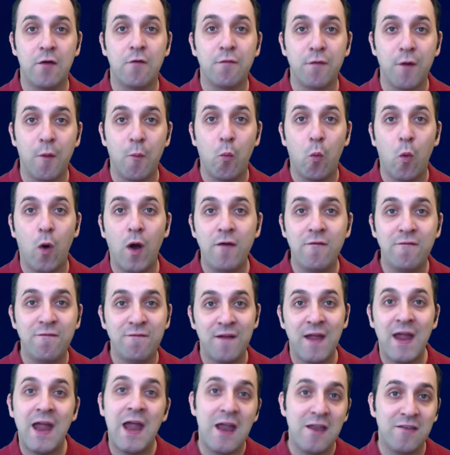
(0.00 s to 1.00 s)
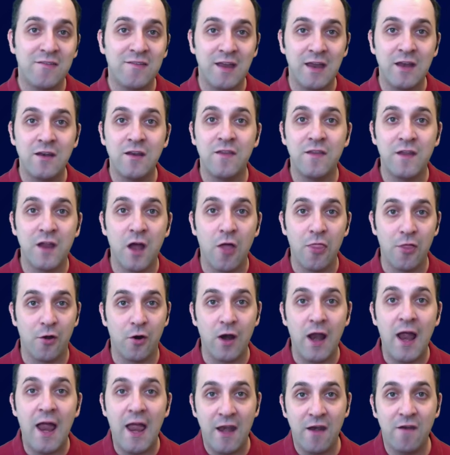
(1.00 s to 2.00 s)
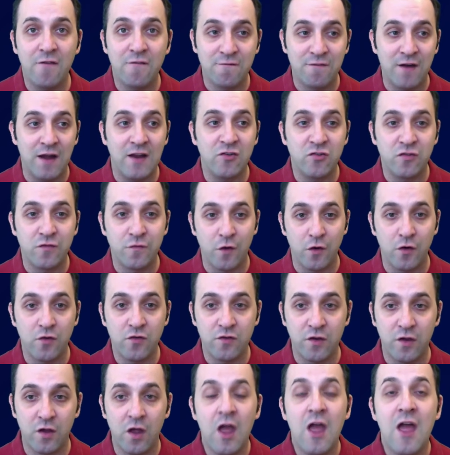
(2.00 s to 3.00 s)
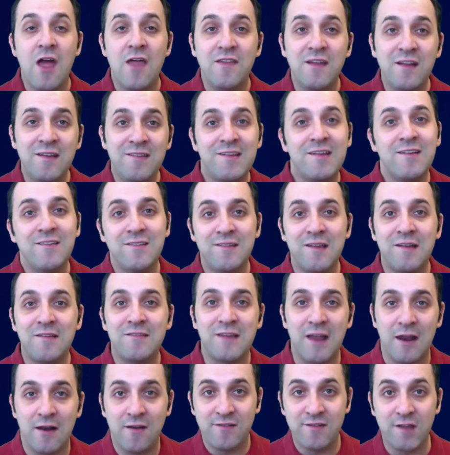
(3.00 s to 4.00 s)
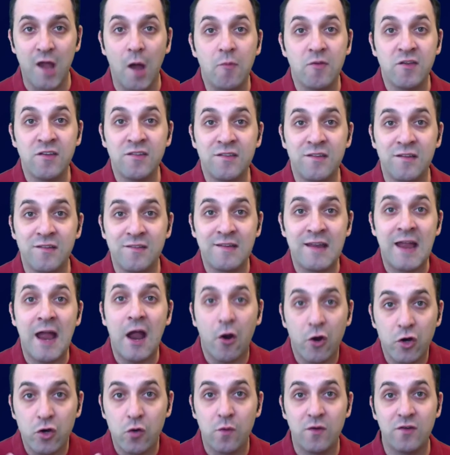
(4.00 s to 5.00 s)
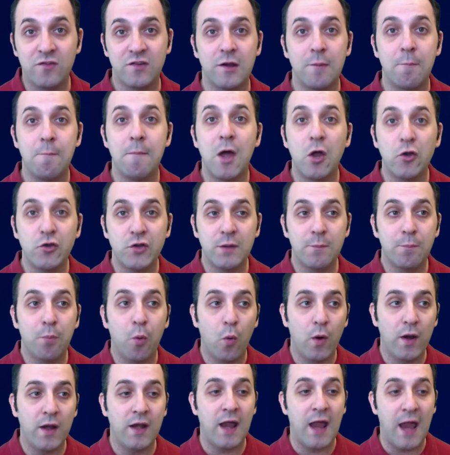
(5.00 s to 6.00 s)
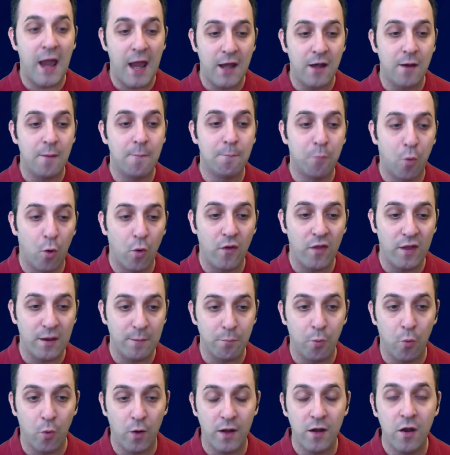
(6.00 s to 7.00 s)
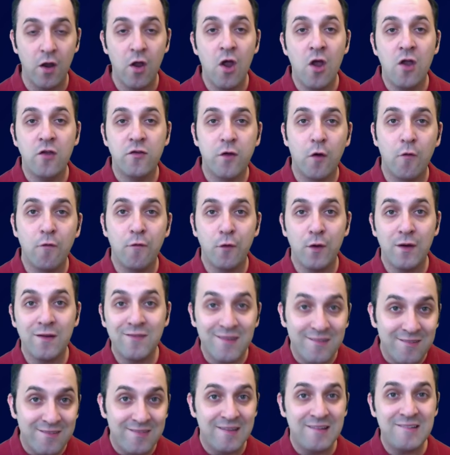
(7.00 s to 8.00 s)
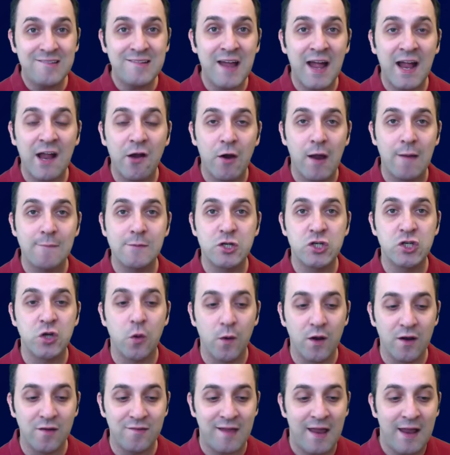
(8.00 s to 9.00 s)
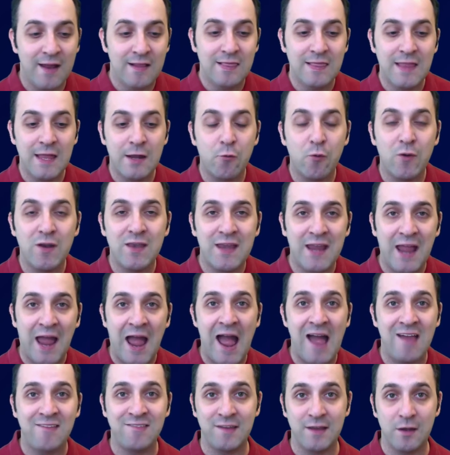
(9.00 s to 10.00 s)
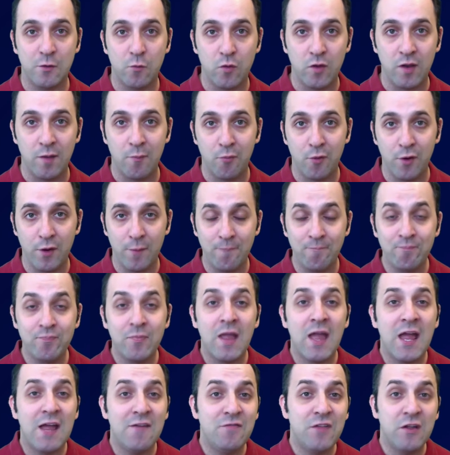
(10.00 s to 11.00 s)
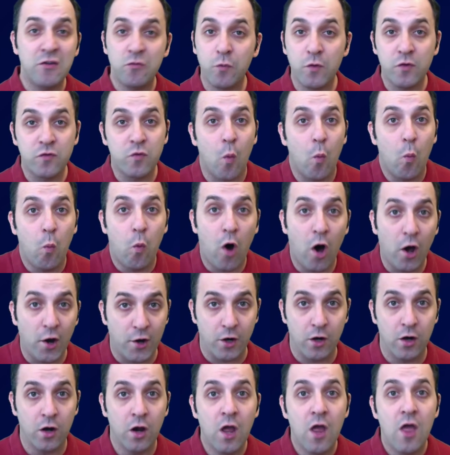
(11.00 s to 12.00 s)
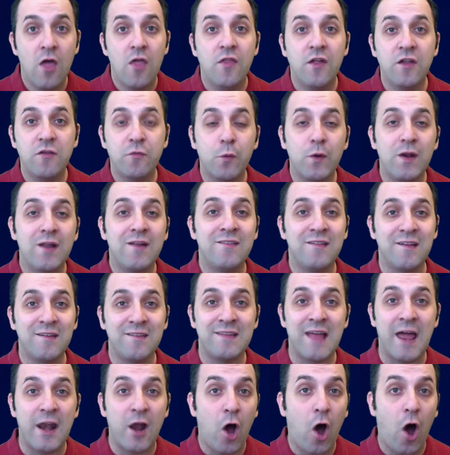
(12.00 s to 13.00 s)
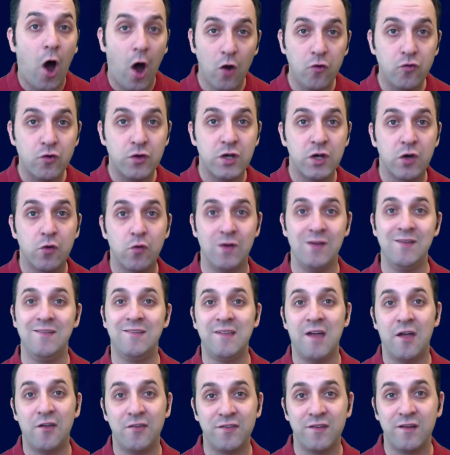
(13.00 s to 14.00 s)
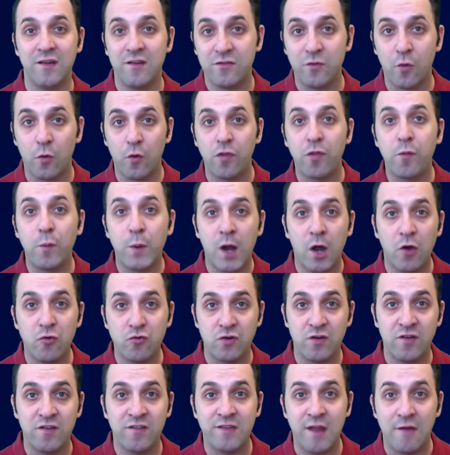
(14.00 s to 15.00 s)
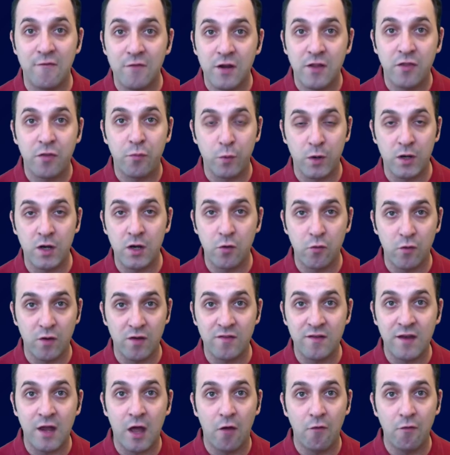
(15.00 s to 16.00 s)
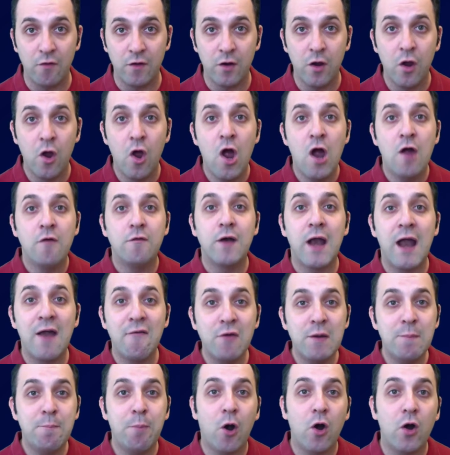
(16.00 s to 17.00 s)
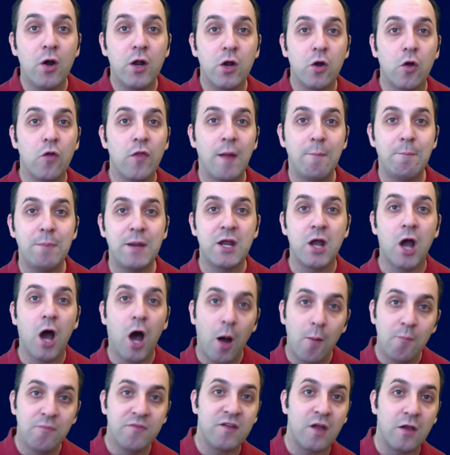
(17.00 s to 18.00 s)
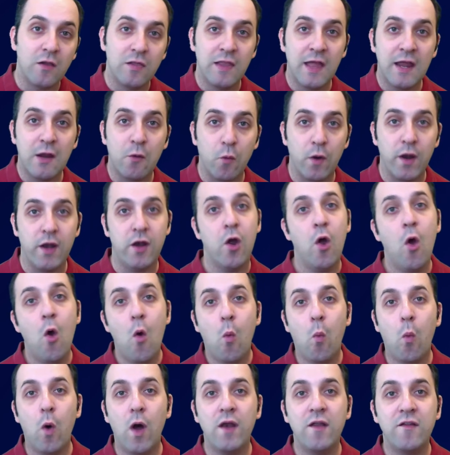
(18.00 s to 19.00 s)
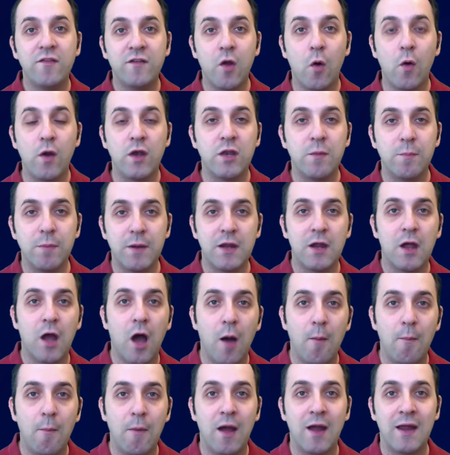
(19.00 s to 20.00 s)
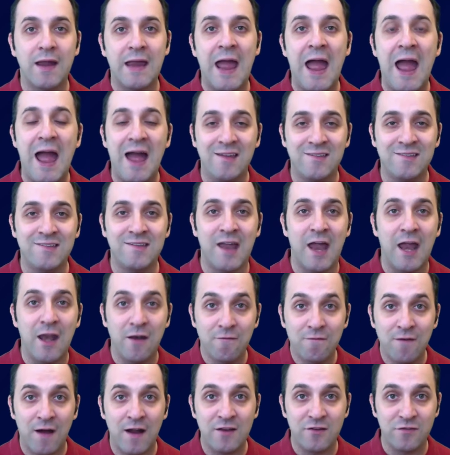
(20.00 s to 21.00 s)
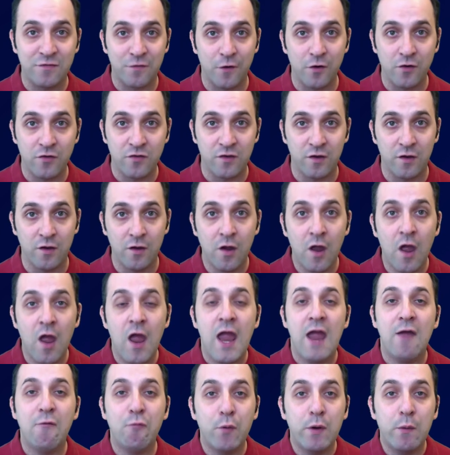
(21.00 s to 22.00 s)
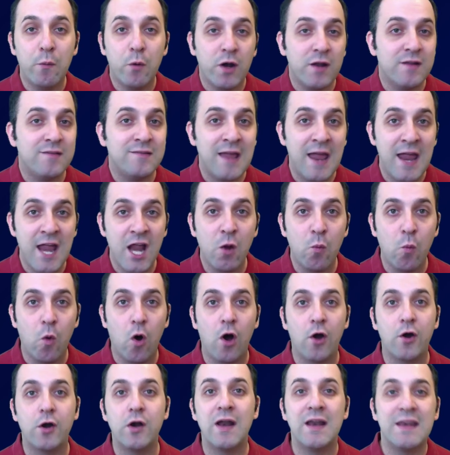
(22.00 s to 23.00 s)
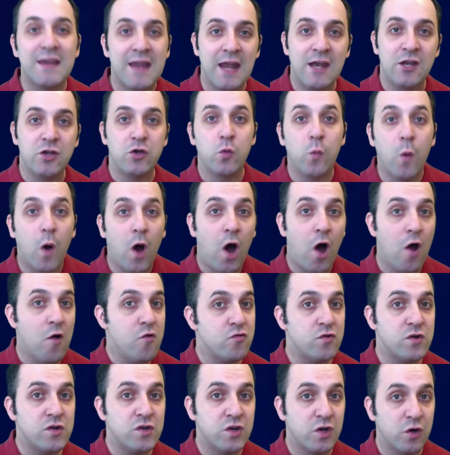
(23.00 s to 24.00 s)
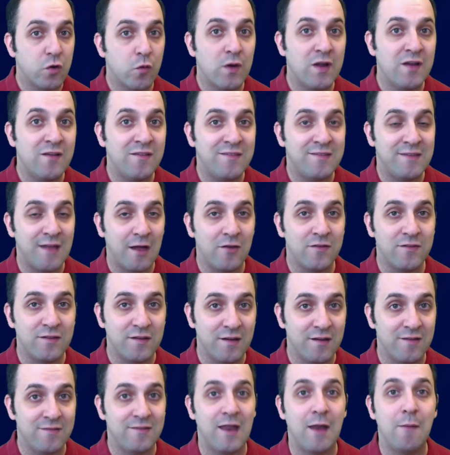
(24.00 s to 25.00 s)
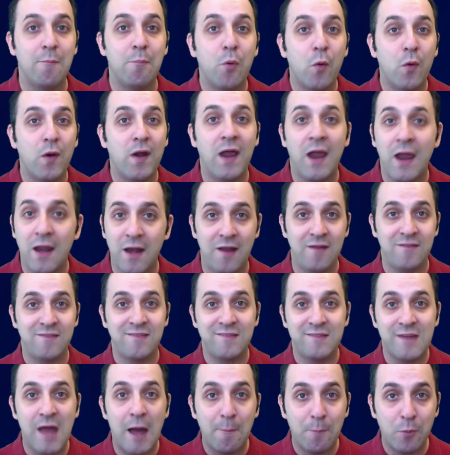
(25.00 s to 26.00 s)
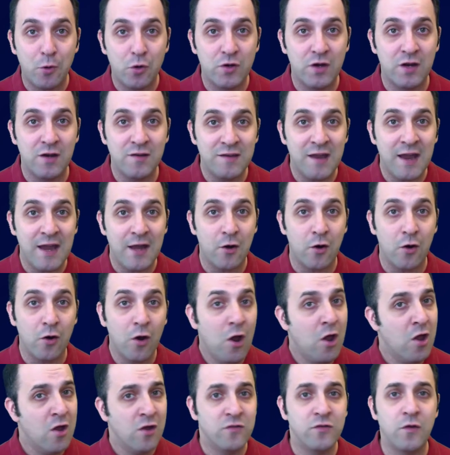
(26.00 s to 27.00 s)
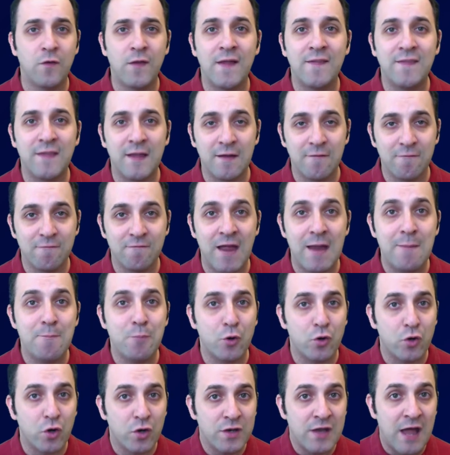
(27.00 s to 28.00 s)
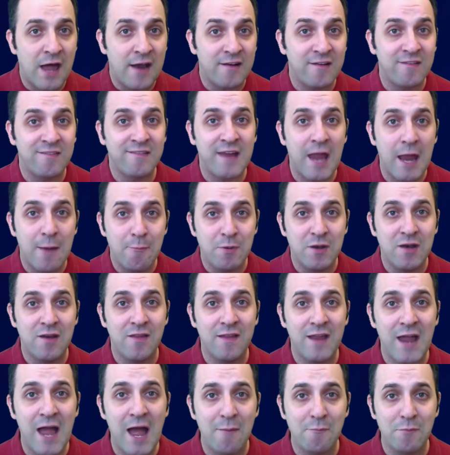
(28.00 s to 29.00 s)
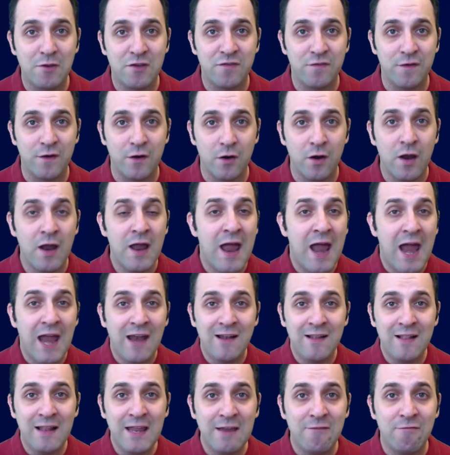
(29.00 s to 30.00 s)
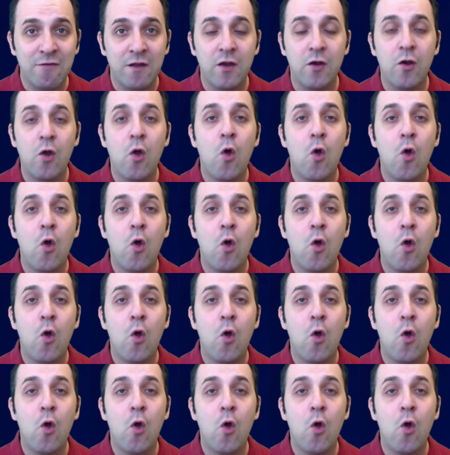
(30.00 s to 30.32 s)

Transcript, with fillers: from one phase into the other and vice versa. These exist at a substance's characteristic melting point and boiling point. So for instance, this diagram is showing us a liquid-gas equilibrium. If this was water, this would exist at 100 degrees Celsius or 373 degrees Kelvin. For every particle that becomes a liquid, one is going to become a gas and vice versa. If we were to take water and get it to 100 degrees Celsius and put it in a stoppered container, so that the vapor could not escape into the atmosphere and leave it,